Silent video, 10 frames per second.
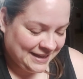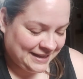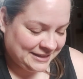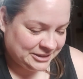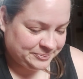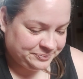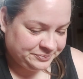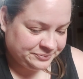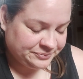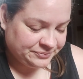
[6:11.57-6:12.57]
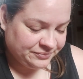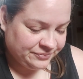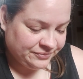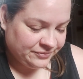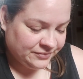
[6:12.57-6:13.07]
um,
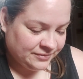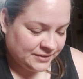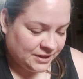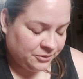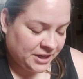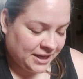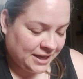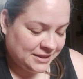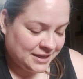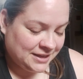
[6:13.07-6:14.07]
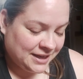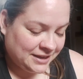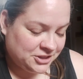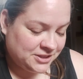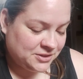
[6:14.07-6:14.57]
okay, and then
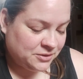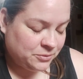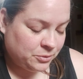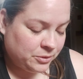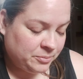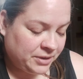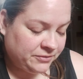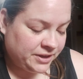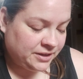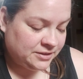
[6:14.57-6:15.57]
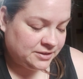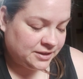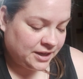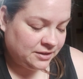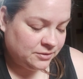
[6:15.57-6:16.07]
actually, so the quote above it
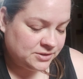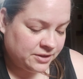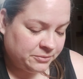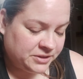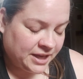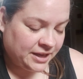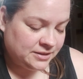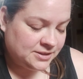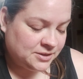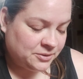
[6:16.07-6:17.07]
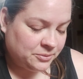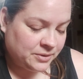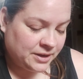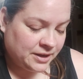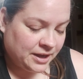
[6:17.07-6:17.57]
kind of goes along with that. So
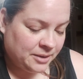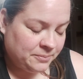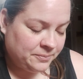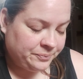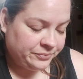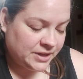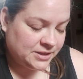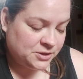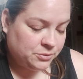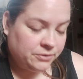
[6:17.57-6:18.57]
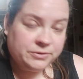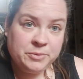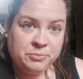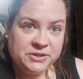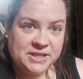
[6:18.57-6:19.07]
um, it's a quote from
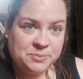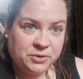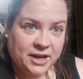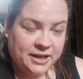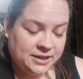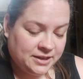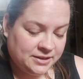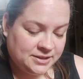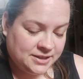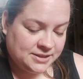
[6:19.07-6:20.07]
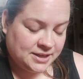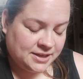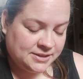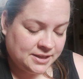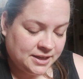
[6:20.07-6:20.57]
The Princess Bride, and it
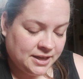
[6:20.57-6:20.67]
says,